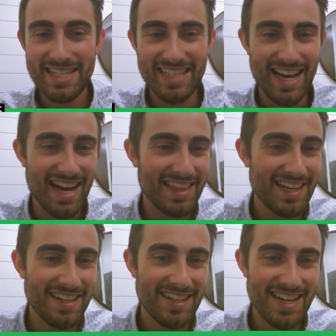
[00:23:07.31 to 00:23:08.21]
yeah, at the
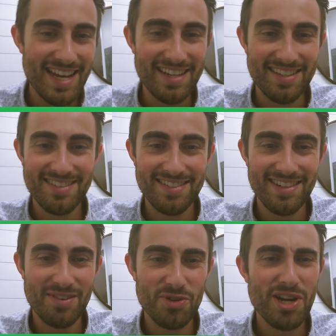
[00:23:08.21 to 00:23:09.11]
end of the day,
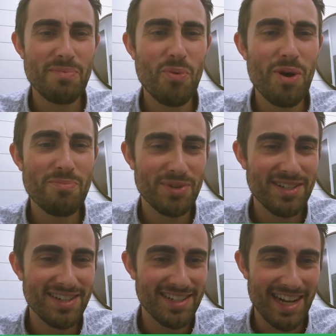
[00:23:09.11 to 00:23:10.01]
we're talking about one
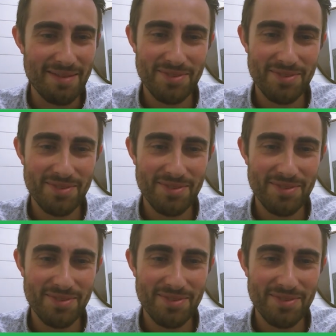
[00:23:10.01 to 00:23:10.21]
preseason game.